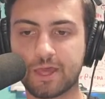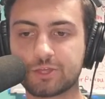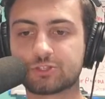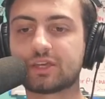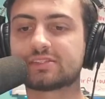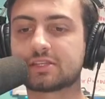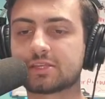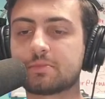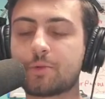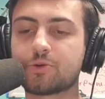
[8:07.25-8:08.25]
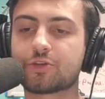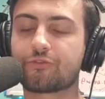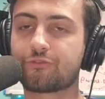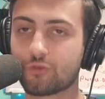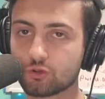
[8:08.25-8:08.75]
So that set them up with a
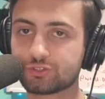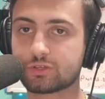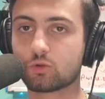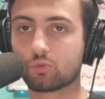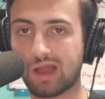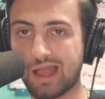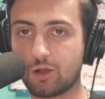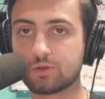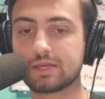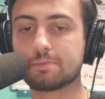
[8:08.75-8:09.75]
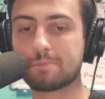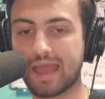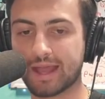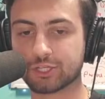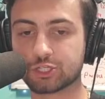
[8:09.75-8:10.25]
first round
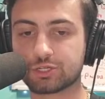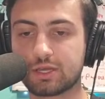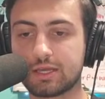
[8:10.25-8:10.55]
match